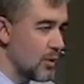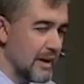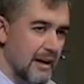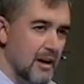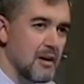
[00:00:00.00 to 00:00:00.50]

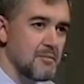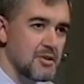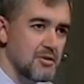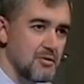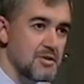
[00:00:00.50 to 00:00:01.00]
when it
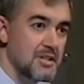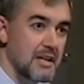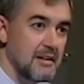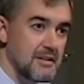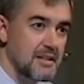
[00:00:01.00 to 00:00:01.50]
comes to
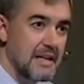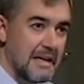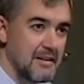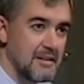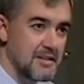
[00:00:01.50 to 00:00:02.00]
sickness
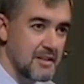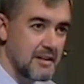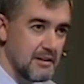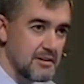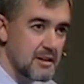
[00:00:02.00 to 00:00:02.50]
and
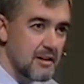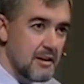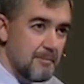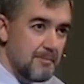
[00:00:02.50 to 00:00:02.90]
disease.